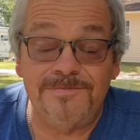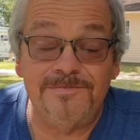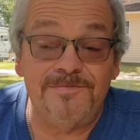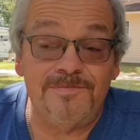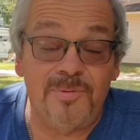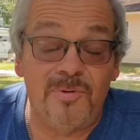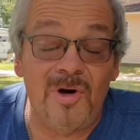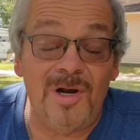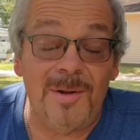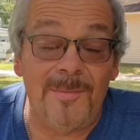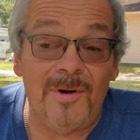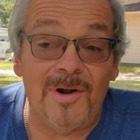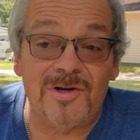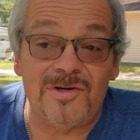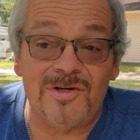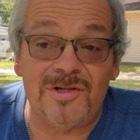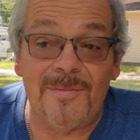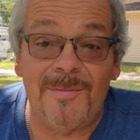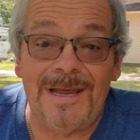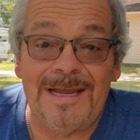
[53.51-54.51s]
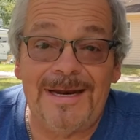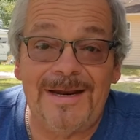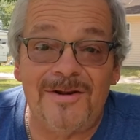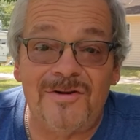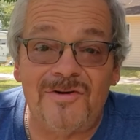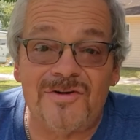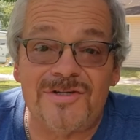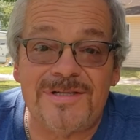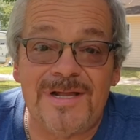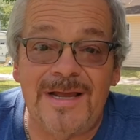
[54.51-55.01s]
pretty much the main
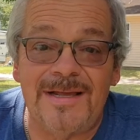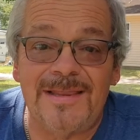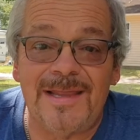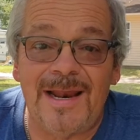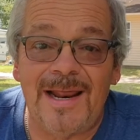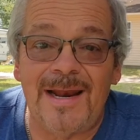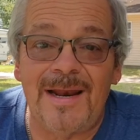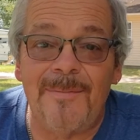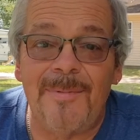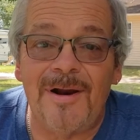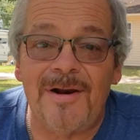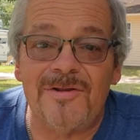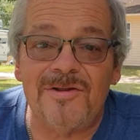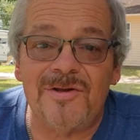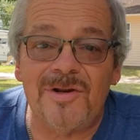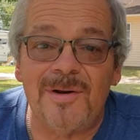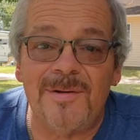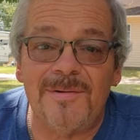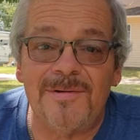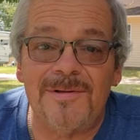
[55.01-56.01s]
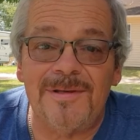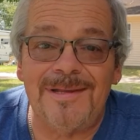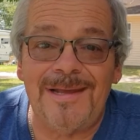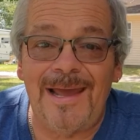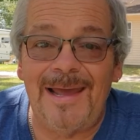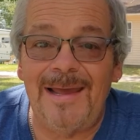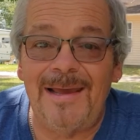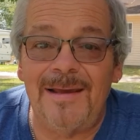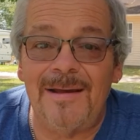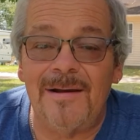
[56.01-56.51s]
interstate that anybody's going to
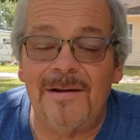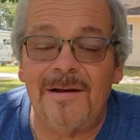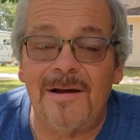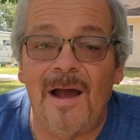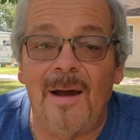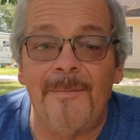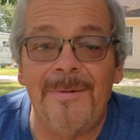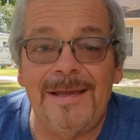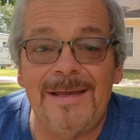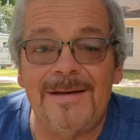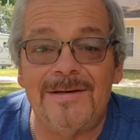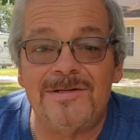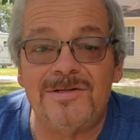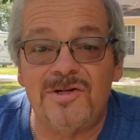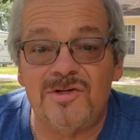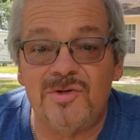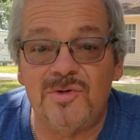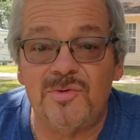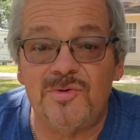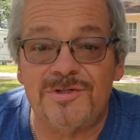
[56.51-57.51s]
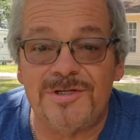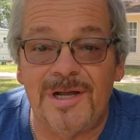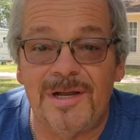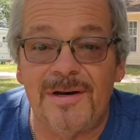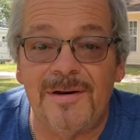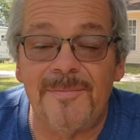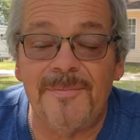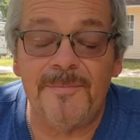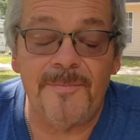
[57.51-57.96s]
take coming into Tucson.